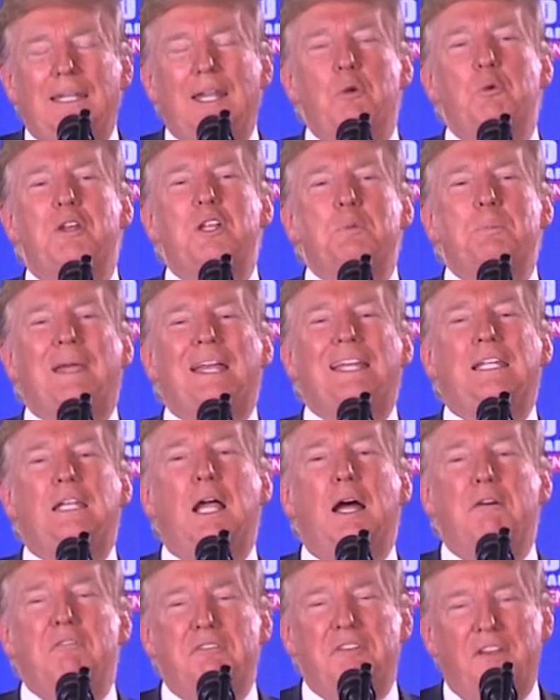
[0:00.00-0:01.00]
They respect
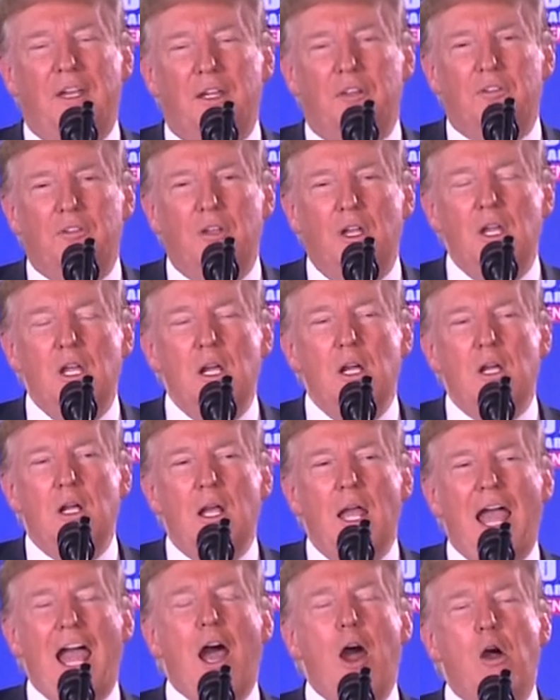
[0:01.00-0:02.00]
toughness.
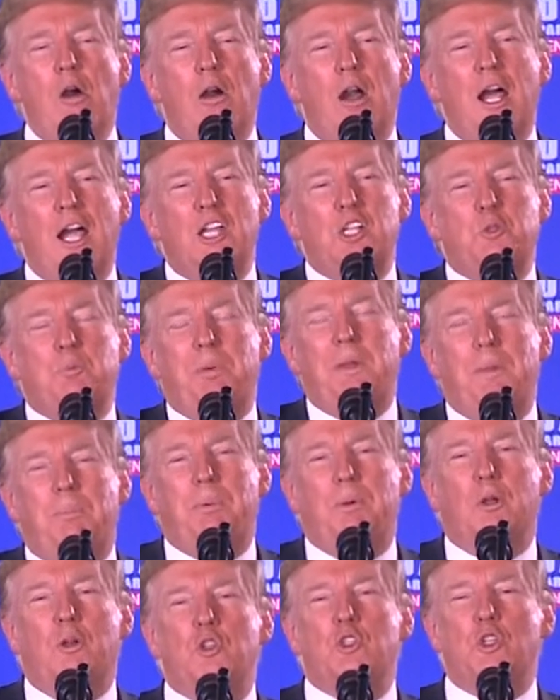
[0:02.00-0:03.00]
Our ICE
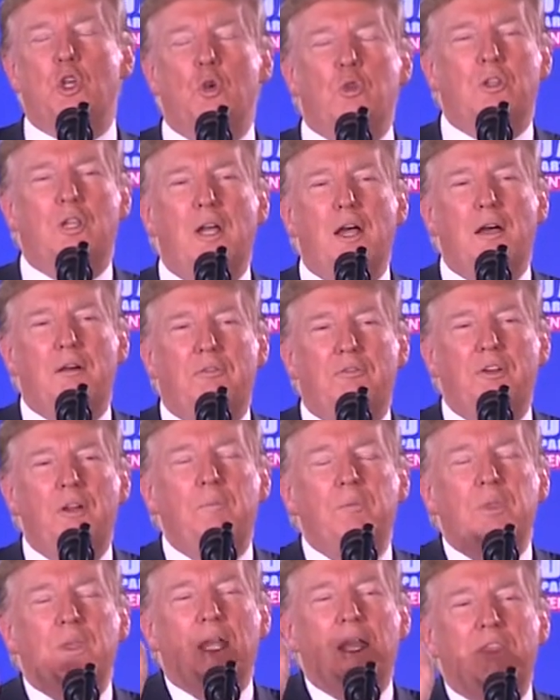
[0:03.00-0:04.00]
people are so tough.
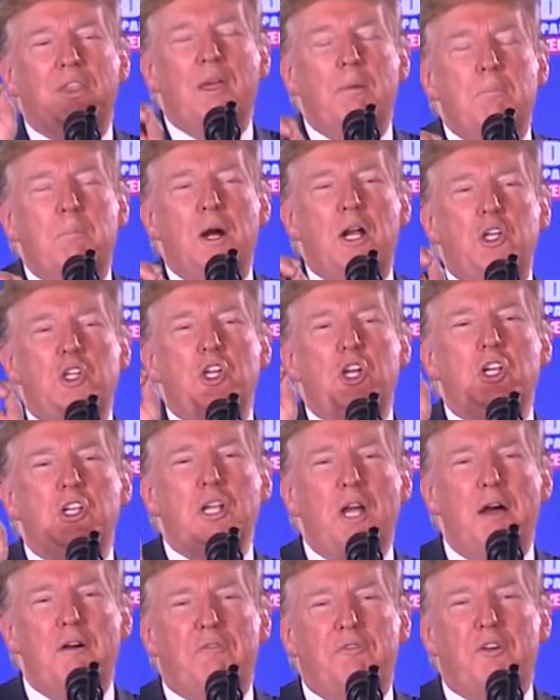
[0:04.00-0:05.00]
They're much
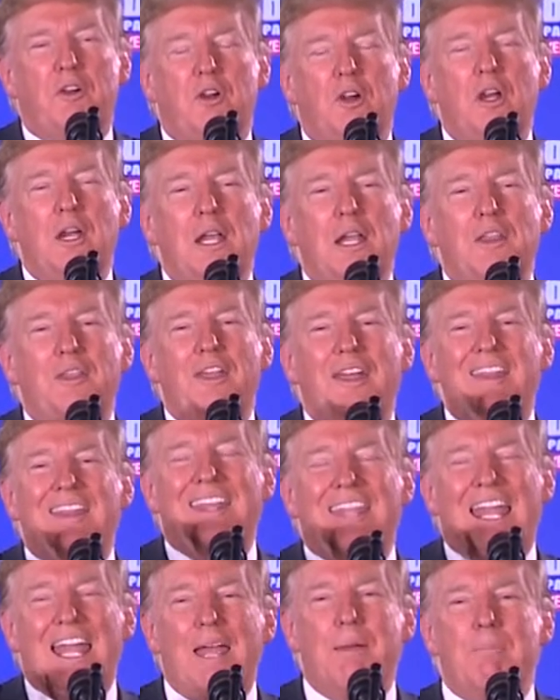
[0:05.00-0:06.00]
tougher than
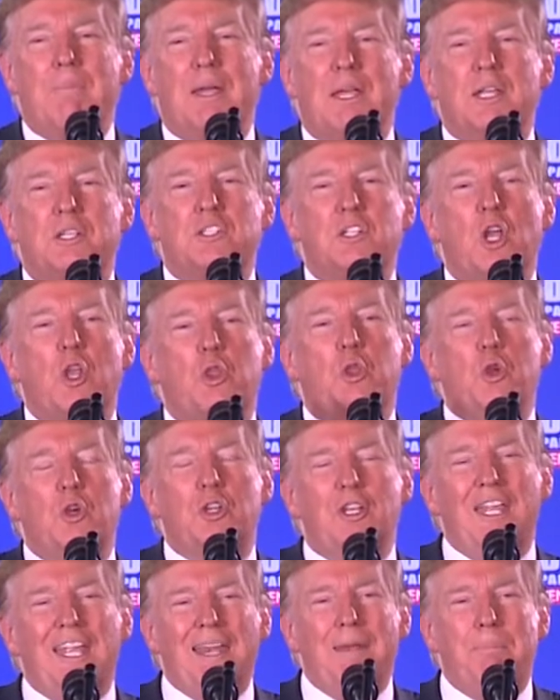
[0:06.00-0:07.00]
the
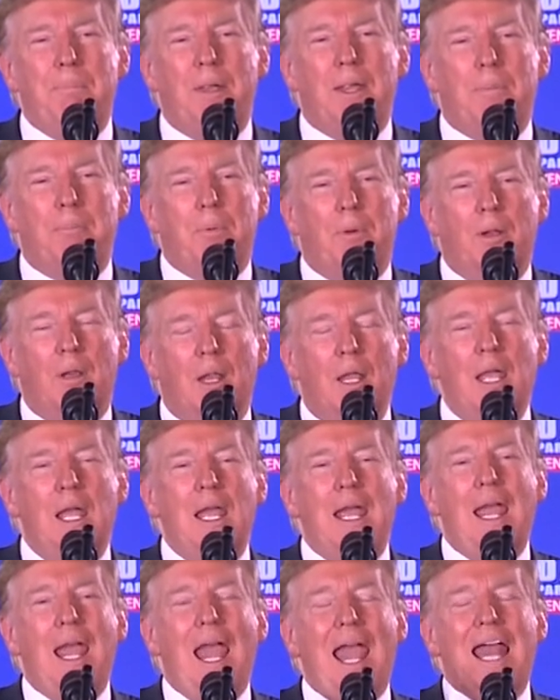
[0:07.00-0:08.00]
MS-13 people.
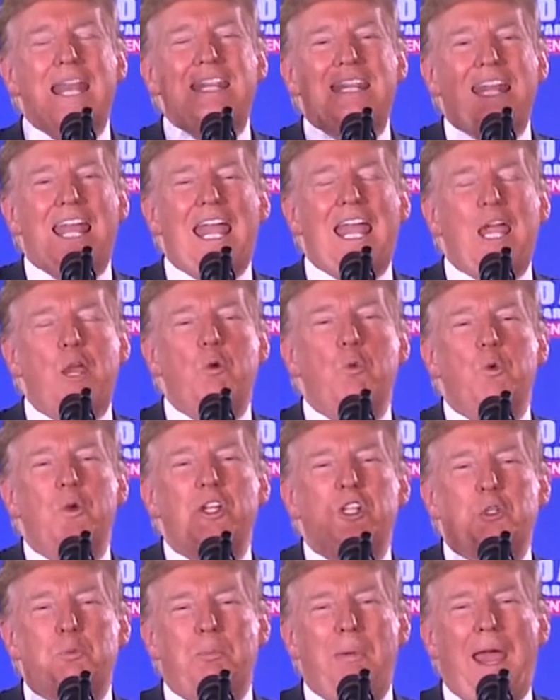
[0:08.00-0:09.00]
And they
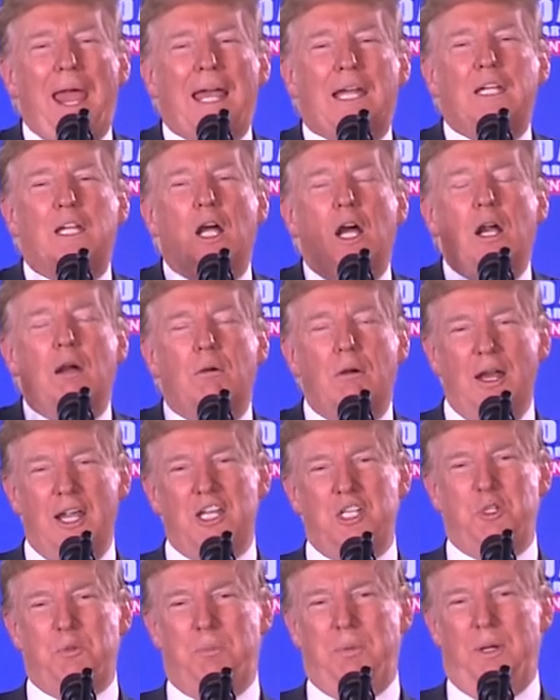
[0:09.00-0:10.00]
respect our
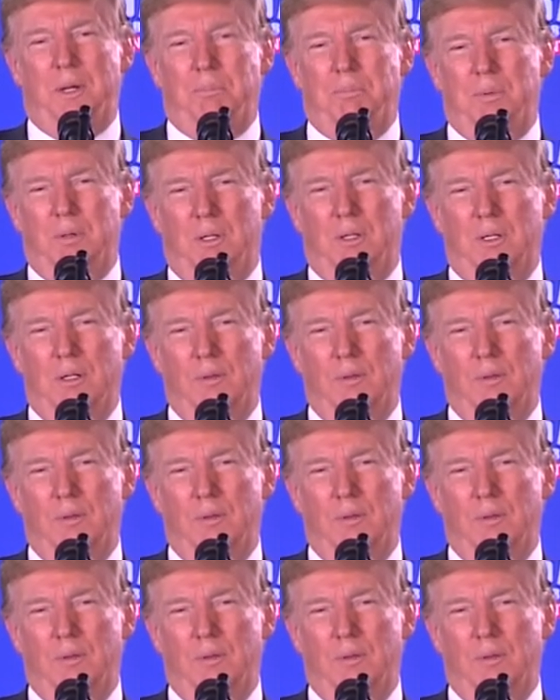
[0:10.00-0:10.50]
ICE people.